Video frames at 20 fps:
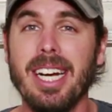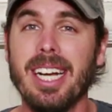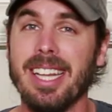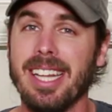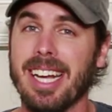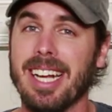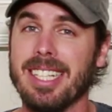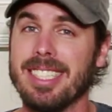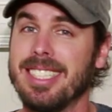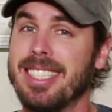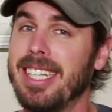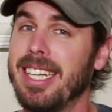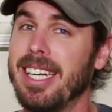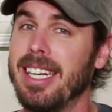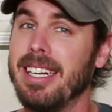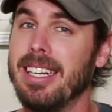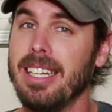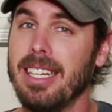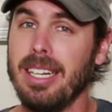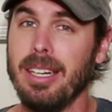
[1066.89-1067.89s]
Like I
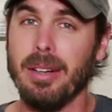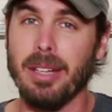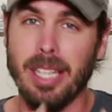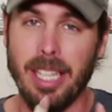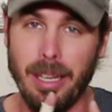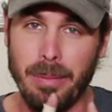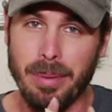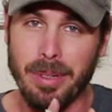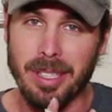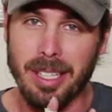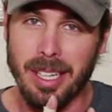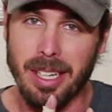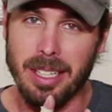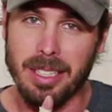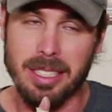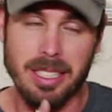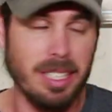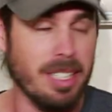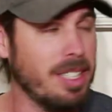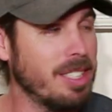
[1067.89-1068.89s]
said, keep on the
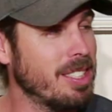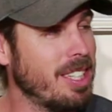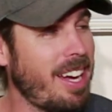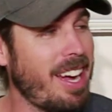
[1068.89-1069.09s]
hush hush.